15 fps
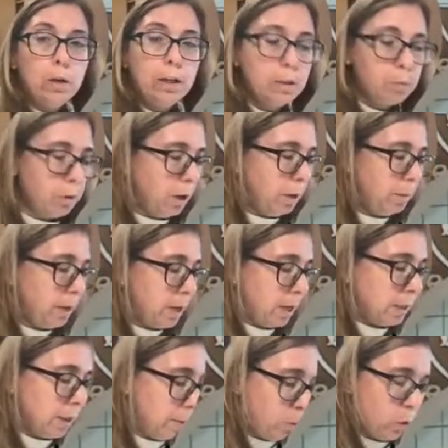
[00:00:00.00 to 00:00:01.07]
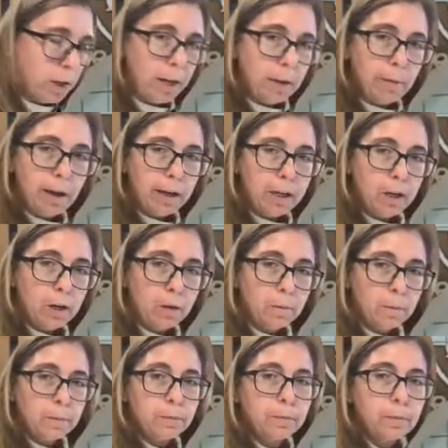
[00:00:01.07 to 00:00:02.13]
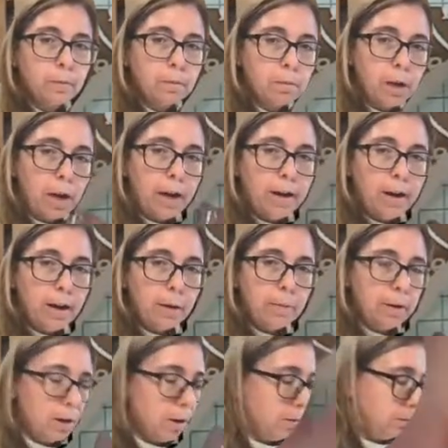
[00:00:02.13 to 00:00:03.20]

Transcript: It's probably because I'm working back here and not up here.